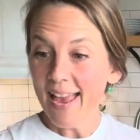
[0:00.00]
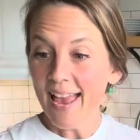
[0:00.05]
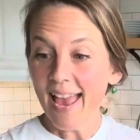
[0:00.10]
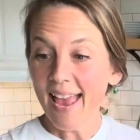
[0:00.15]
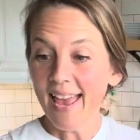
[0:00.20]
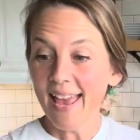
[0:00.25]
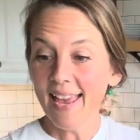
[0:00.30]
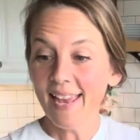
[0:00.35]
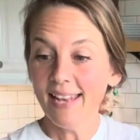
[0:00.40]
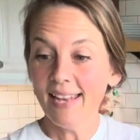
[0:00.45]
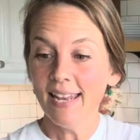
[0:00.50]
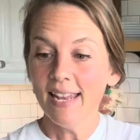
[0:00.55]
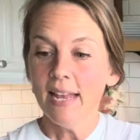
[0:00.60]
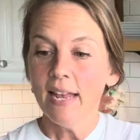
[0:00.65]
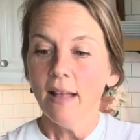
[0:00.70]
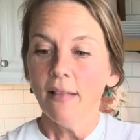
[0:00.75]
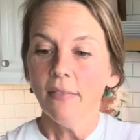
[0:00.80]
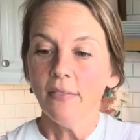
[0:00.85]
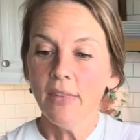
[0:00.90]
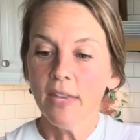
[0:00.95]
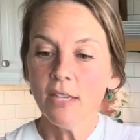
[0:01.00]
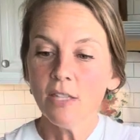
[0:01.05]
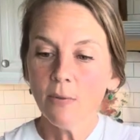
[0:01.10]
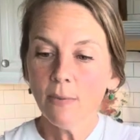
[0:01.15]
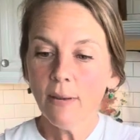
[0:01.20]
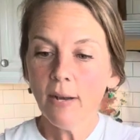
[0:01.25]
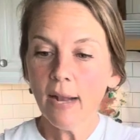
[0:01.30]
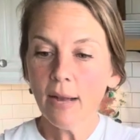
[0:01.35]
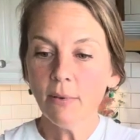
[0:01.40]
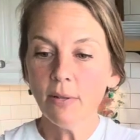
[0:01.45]
And this
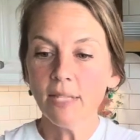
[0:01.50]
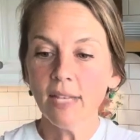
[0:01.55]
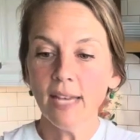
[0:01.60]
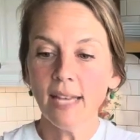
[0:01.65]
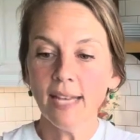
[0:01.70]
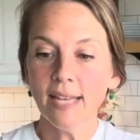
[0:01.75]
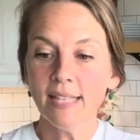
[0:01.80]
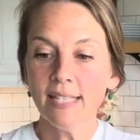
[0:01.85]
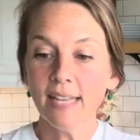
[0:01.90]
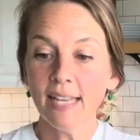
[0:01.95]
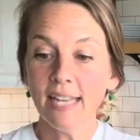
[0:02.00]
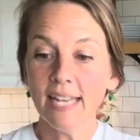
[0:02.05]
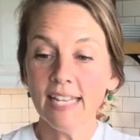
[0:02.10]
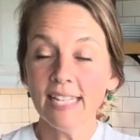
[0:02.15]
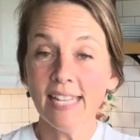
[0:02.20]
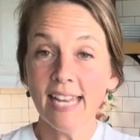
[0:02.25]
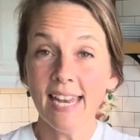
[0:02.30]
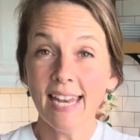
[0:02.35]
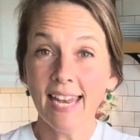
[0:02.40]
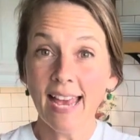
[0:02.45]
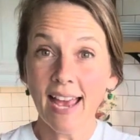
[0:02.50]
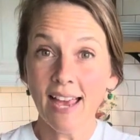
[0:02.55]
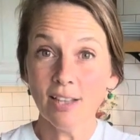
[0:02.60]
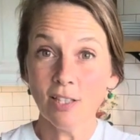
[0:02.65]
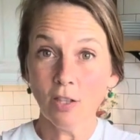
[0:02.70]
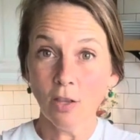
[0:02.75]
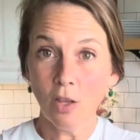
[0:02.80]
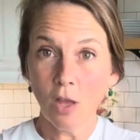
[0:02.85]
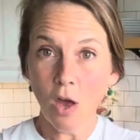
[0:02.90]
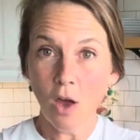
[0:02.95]
one I would say isn't gonna take as
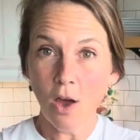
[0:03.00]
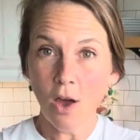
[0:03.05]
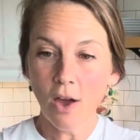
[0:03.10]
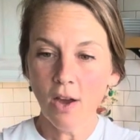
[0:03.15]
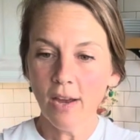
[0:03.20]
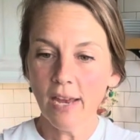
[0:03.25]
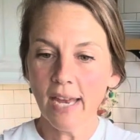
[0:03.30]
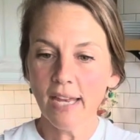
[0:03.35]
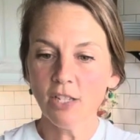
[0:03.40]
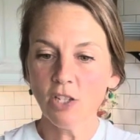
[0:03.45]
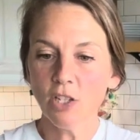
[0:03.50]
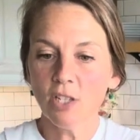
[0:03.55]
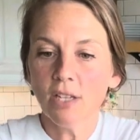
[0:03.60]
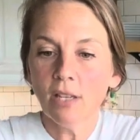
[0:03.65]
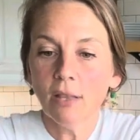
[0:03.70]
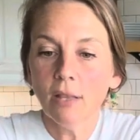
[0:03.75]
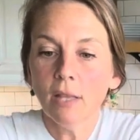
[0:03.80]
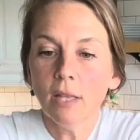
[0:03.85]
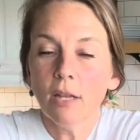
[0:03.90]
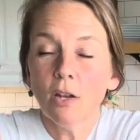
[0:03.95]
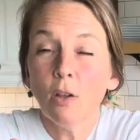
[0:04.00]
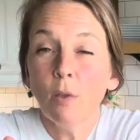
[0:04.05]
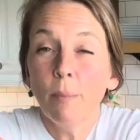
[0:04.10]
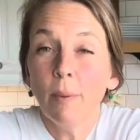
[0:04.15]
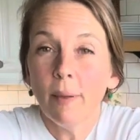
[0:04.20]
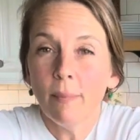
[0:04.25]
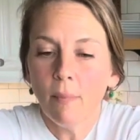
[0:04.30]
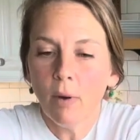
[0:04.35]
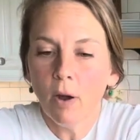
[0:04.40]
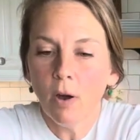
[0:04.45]
long. It's just a little
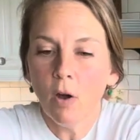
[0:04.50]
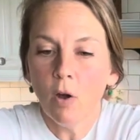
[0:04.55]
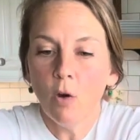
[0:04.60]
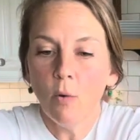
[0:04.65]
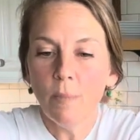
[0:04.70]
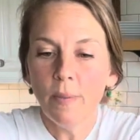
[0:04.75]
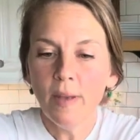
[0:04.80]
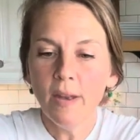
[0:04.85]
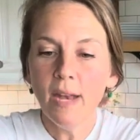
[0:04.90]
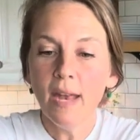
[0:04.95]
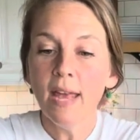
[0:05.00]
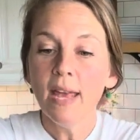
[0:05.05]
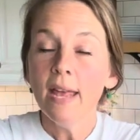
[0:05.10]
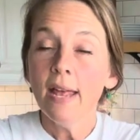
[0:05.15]
bit more open.